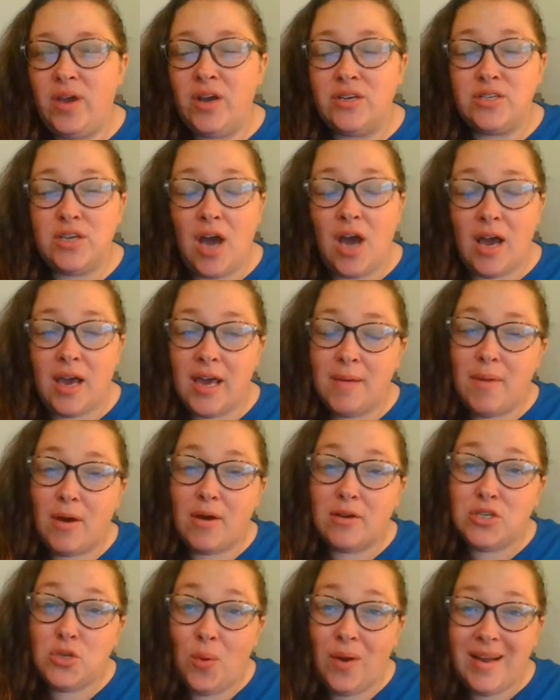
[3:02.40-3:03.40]
are talking
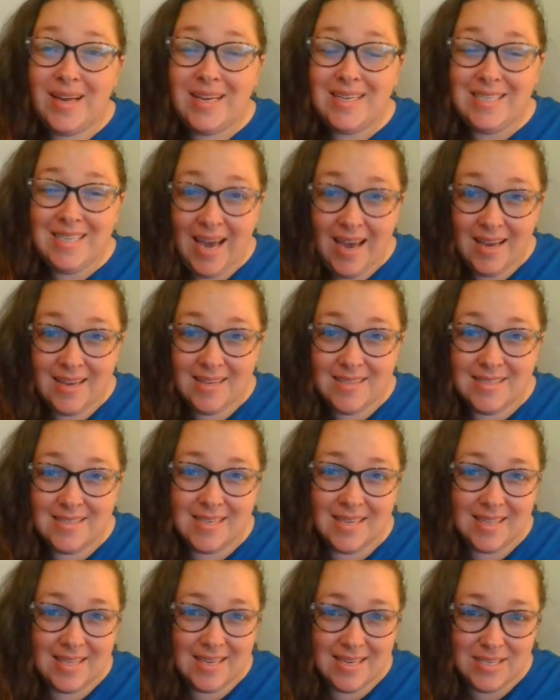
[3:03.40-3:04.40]
about 2010s
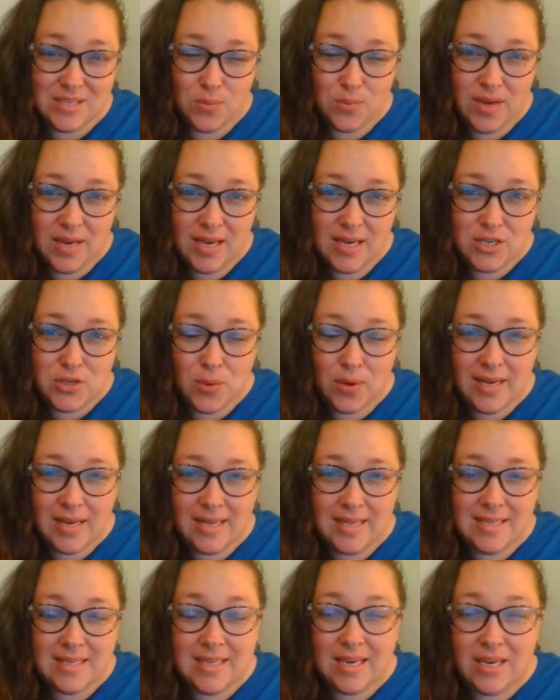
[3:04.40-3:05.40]
this week,
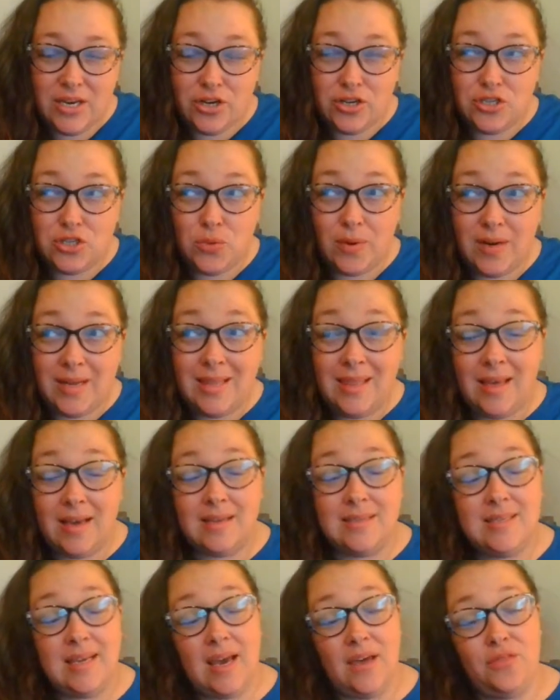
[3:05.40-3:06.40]
the years
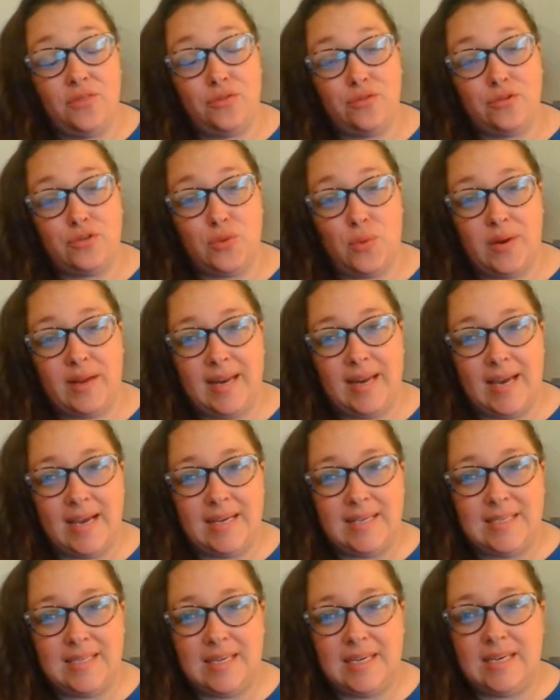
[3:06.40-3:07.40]
2010 through
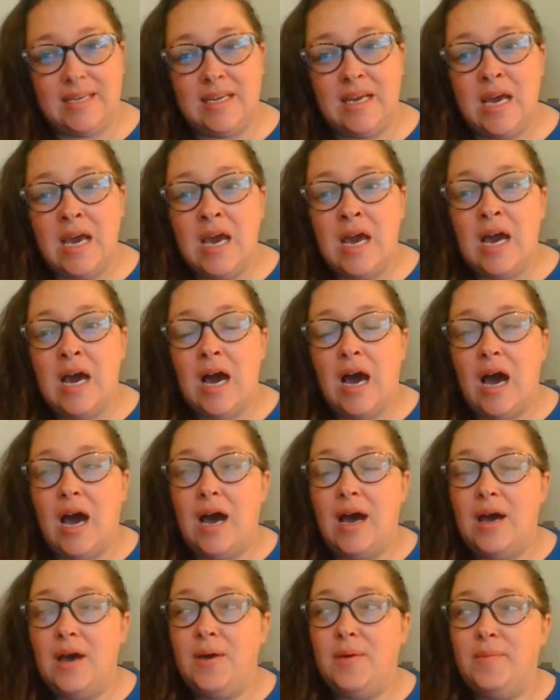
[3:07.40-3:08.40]
2019.
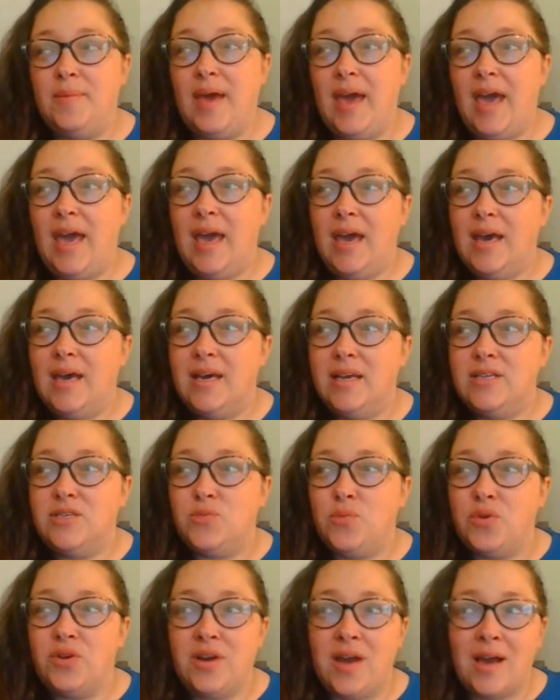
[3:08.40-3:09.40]

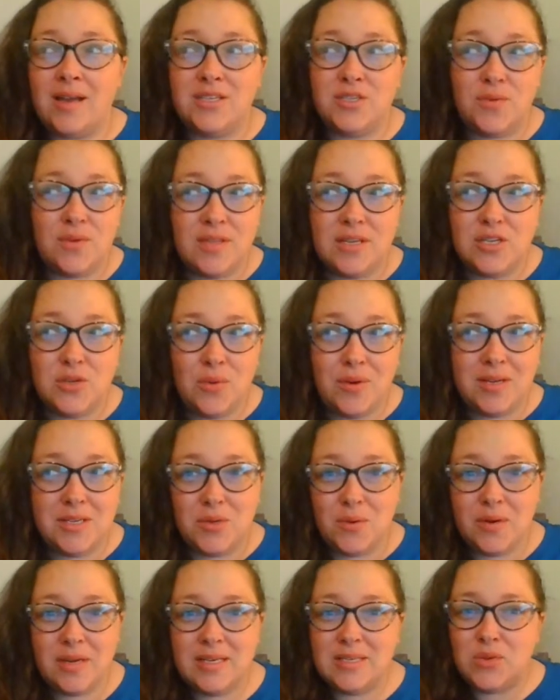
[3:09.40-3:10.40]
And we're not doing the
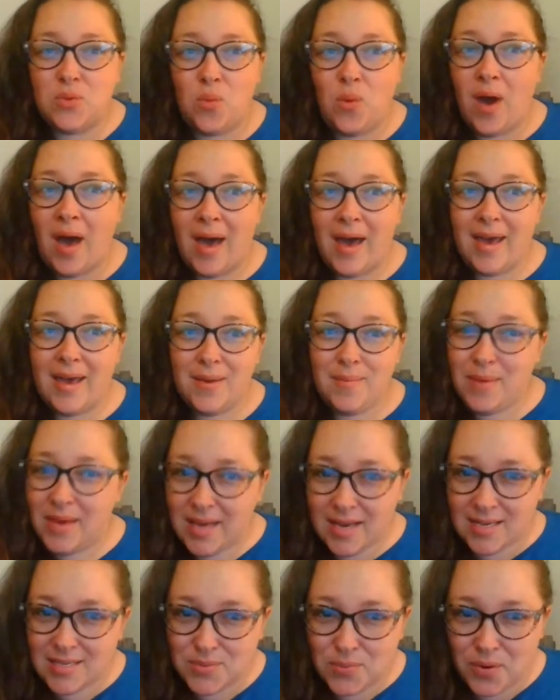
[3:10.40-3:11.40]
2020s. Why?
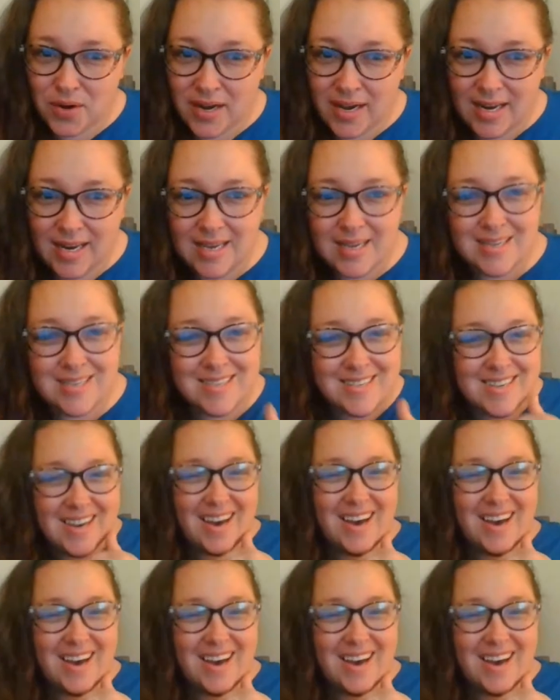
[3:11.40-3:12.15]
Because we're in it.